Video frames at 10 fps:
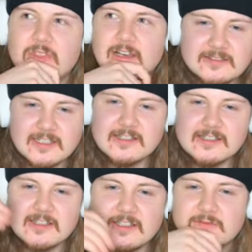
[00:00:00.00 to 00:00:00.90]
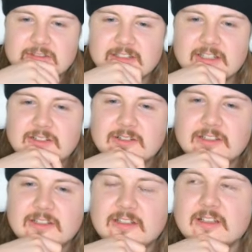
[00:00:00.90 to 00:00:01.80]
less sensitive
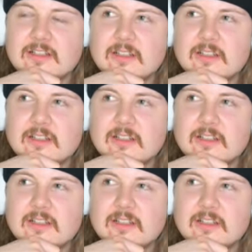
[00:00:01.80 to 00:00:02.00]
steering.